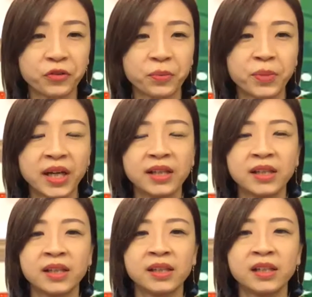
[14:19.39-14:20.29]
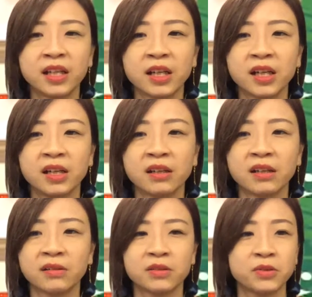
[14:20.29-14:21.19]
but in
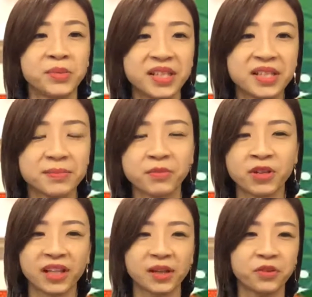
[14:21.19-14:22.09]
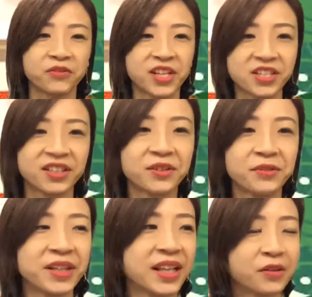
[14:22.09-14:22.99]
to me, it's more like a professional
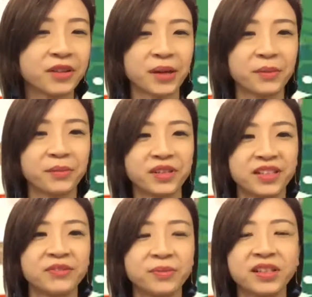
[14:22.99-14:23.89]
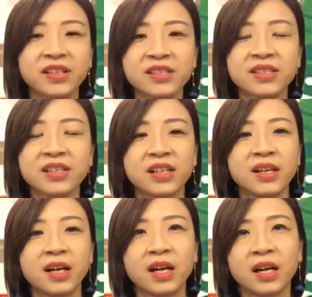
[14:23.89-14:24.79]
way, like collaborative, because
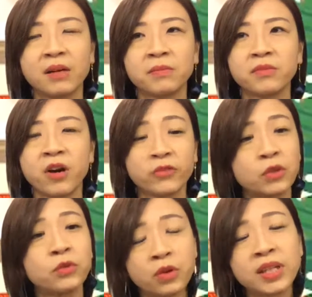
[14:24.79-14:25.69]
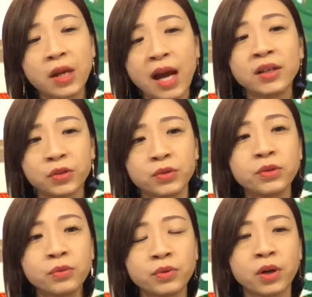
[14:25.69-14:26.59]
of the role that I
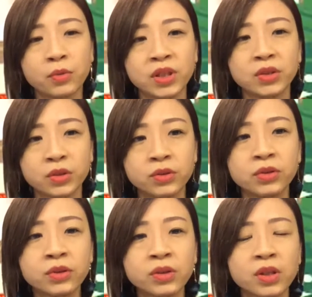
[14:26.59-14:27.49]
do or we do.